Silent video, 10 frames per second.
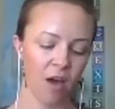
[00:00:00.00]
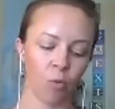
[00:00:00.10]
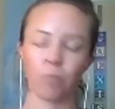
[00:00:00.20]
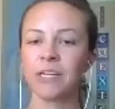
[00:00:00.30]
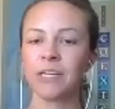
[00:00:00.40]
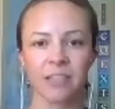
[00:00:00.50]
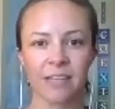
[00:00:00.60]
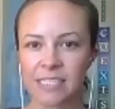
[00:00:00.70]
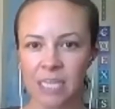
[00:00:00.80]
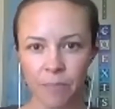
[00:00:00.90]
We're reaching these
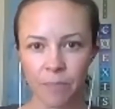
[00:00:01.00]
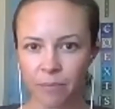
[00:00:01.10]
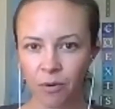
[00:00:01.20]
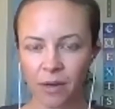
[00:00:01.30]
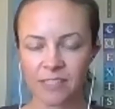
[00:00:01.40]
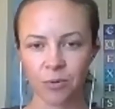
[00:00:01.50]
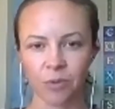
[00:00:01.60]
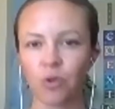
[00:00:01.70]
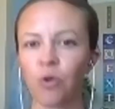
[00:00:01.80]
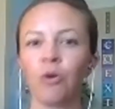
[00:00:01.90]
tipping points with
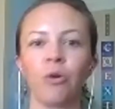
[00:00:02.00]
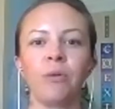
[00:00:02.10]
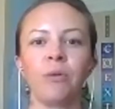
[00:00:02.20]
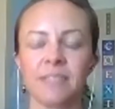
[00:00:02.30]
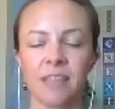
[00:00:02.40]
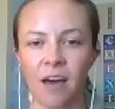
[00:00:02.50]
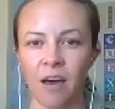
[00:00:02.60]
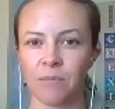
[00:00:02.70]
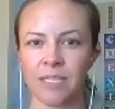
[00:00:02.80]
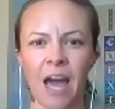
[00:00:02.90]
coral reefs
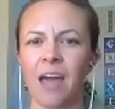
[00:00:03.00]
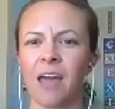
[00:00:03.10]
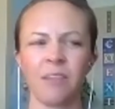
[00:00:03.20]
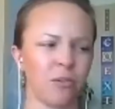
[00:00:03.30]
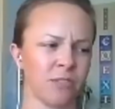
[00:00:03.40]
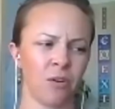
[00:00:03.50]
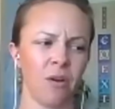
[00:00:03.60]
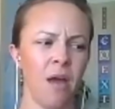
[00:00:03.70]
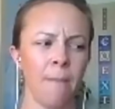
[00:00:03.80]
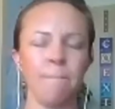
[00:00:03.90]
um, dying. Those are
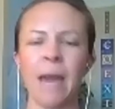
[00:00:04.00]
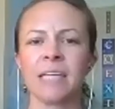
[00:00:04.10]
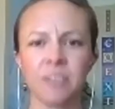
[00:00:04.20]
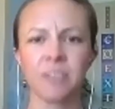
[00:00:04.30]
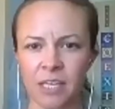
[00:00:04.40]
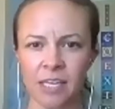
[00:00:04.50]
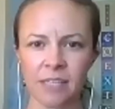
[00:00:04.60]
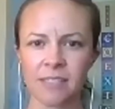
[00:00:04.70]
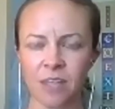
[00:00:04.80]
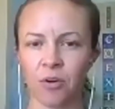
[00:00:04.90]
massive
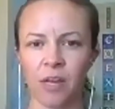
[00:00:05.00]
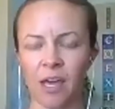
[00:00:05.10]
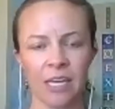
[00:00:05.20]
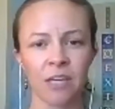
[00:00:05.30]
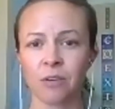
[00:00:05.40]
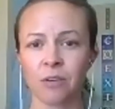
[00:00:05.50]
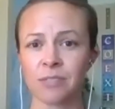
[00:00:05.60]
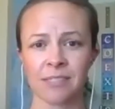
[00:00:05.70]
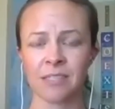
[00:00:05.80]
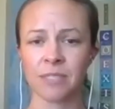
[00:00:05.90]
keystone
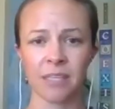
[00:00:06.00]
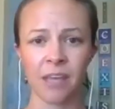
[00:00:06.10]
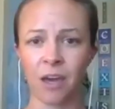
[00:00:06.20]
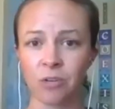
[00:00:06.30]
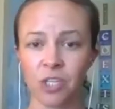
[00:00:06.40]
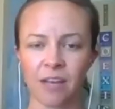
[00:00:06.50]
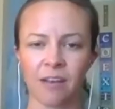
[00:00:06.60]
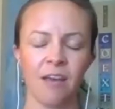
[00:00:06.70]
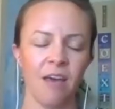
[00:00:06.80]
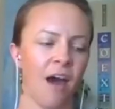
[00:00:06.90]
ecosystems in the ocean.
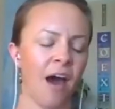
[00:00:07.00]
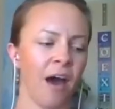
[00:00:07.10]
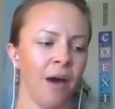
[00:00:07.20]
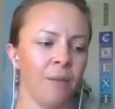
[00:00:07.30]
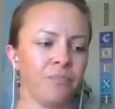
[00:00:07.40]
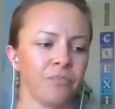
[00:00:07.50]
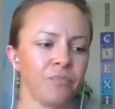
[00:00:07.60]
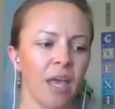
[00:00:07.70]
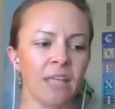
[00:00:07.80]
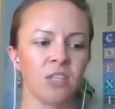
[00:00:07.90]
Um,
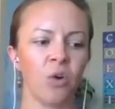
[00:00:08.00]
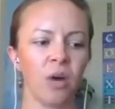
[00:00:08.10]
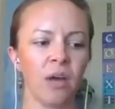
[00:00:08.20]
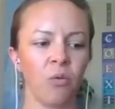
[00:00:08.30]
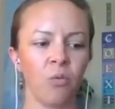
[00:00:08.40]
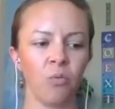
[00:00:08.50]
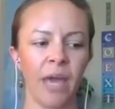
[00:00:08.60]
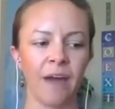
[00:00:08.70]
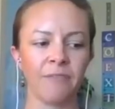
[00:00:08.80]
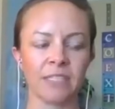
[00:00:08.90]
and so we
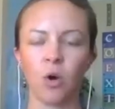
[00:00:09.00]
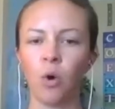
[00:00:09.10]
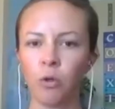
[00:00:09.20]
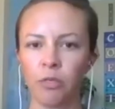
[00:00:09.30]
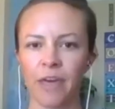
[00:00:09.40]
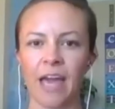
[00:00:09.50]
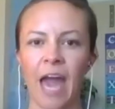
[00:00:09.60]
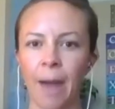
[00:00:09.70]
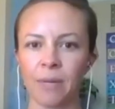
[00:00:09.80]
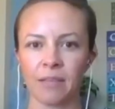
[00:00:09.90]
have this whole thing
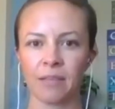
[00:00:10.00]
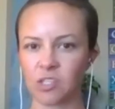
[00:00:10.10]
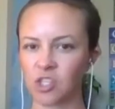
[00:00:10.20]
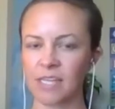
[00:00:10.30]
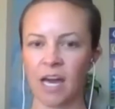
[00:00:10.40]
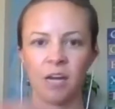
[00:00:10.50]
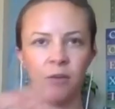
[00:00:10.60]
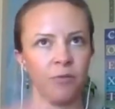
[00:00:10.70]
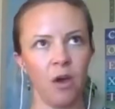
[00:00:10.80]
happening that's just kind of